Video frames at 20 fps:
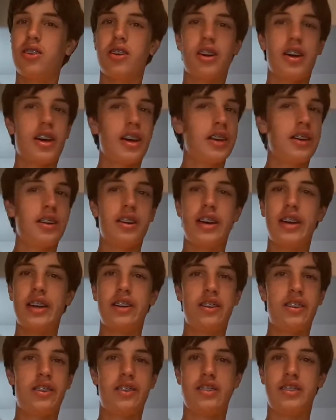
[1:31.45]
don't
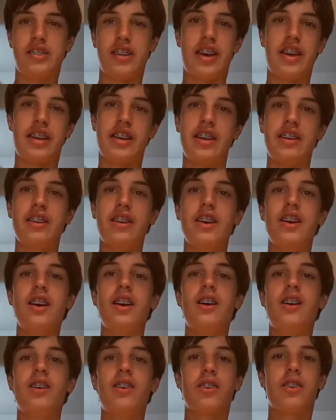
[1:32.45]
understand it.
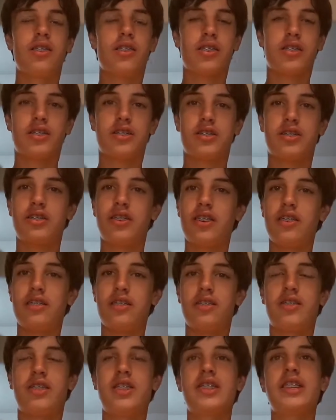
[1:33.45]

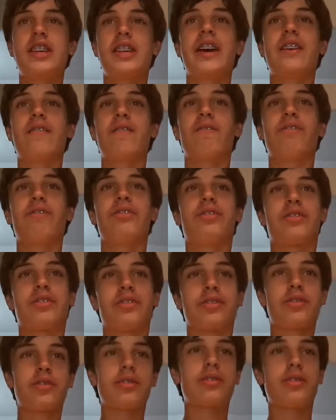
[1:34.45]
Just like,
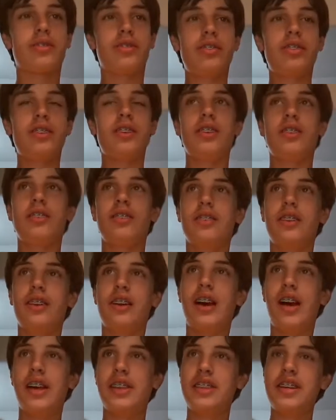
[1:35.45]

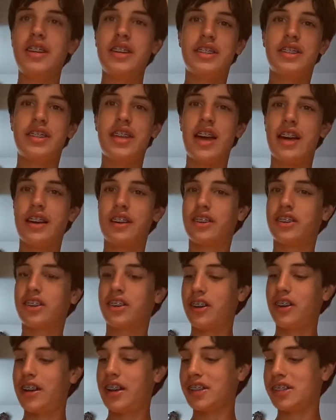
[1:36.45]
I think that
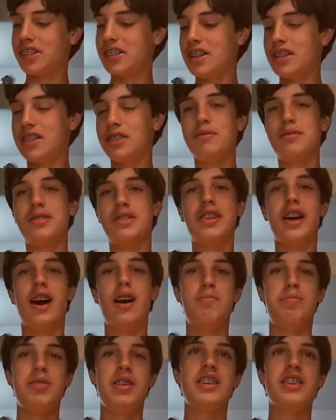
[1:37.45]
critics need to stop
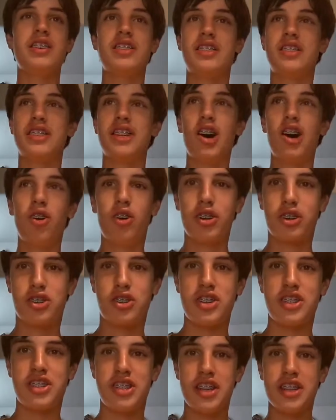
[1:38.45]
being so ultra
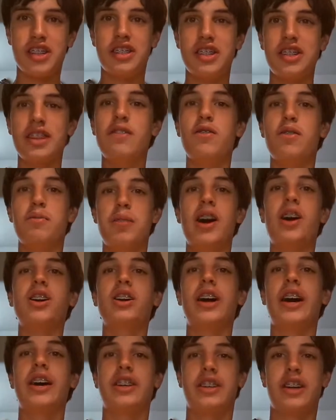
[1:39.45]
sensitive about
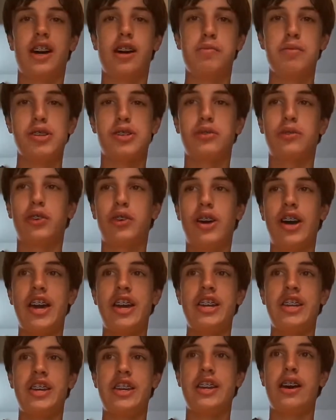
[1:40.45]
like how much
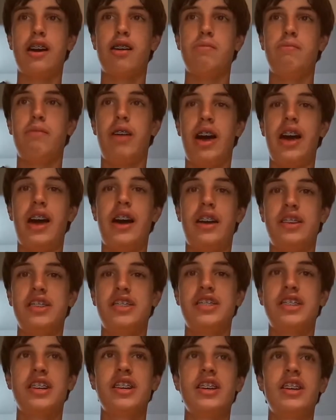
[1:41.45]
variety an album has.
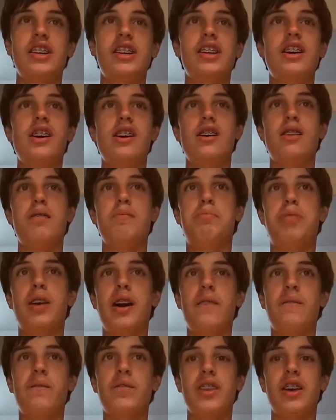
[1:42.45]

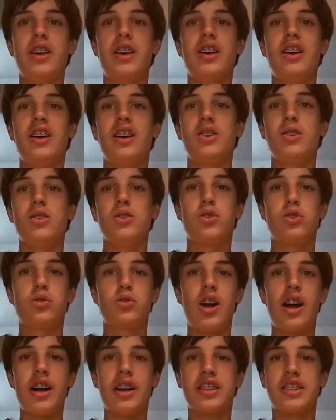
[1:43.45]
But
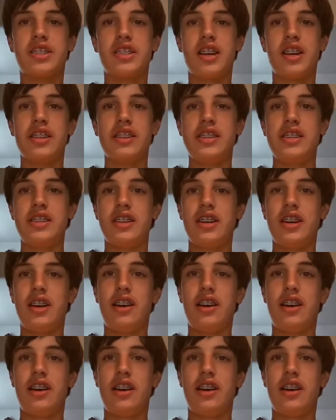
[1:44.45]
DrukQs on the